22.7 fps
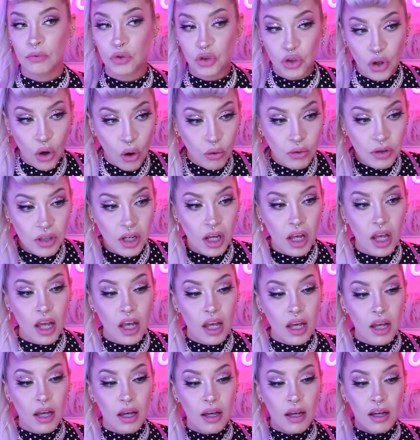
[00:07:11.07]
Don't
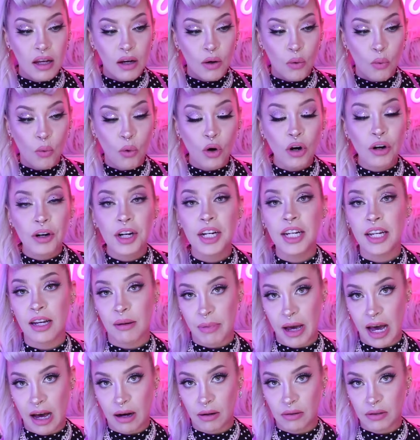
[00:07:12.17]
worry
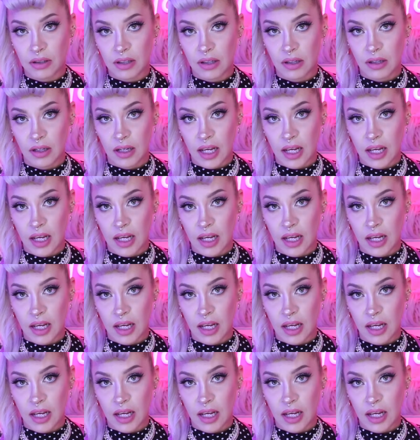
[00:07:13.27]
about